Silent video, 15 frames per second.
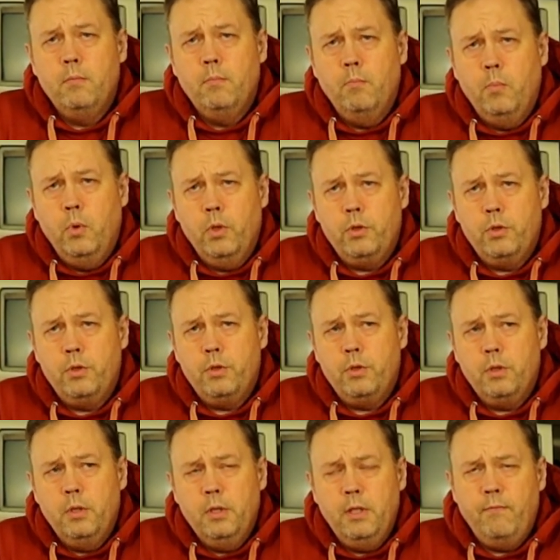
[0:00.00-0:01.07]
But
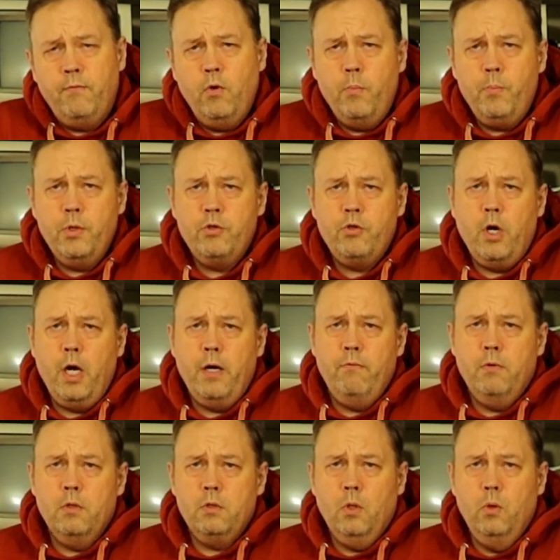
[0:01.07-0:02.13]
the floppy drive
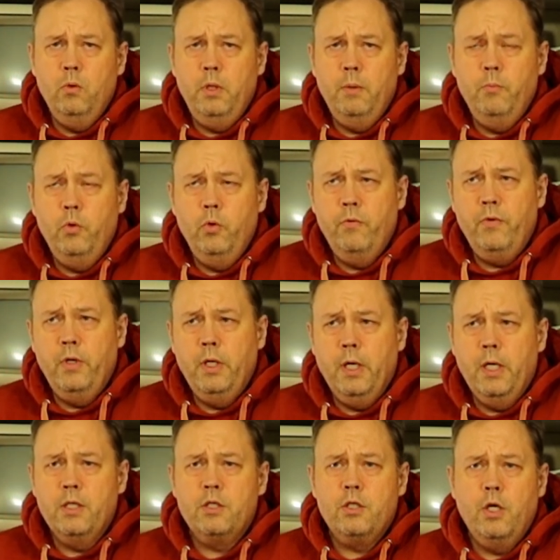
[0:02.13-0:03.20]
was only moving
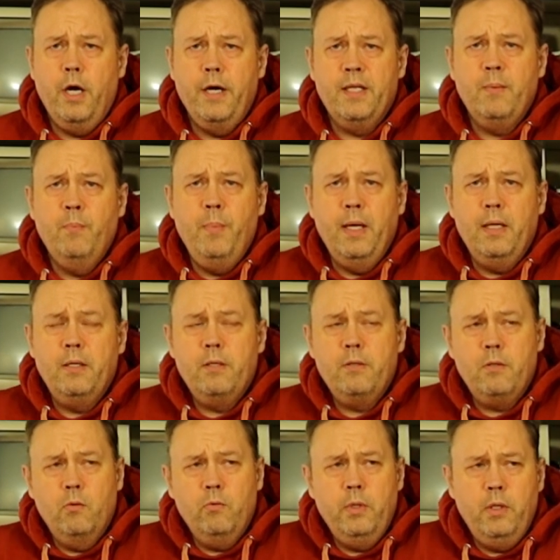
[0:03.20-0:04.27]
a slight bit,
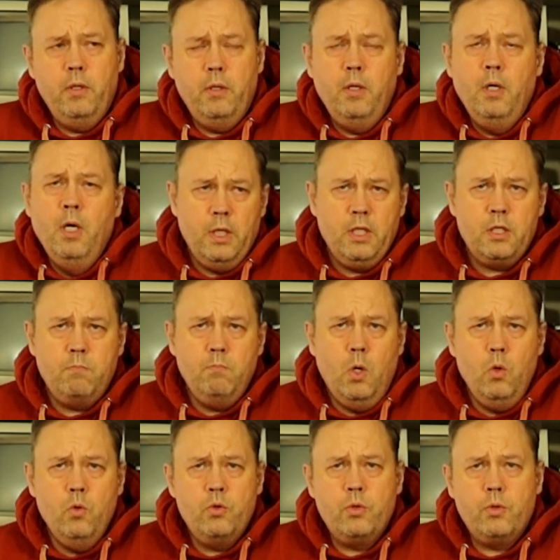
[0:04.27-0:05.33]
so it's
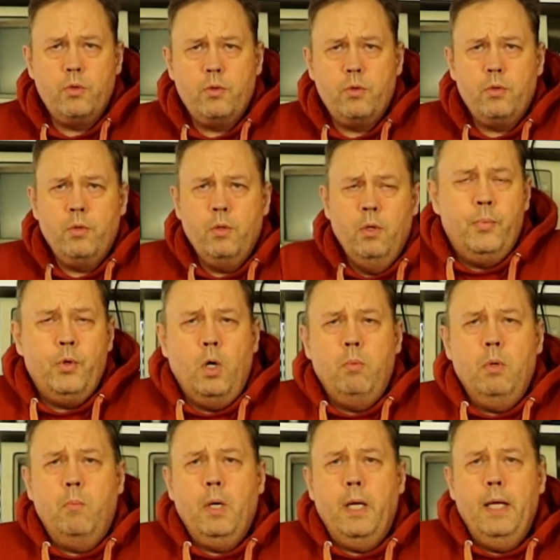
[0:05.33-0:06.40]
most
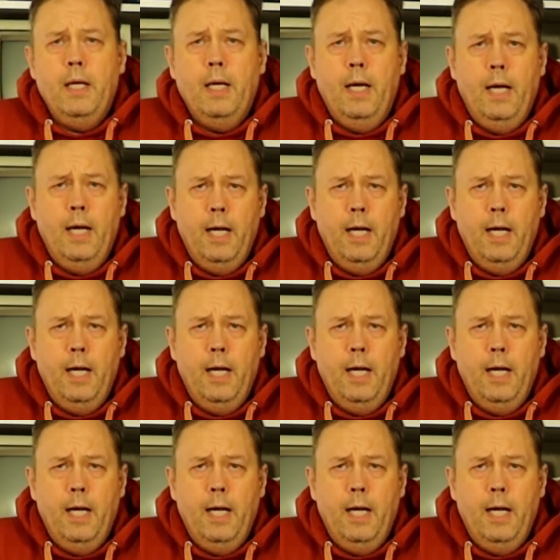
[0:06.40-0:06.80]
probably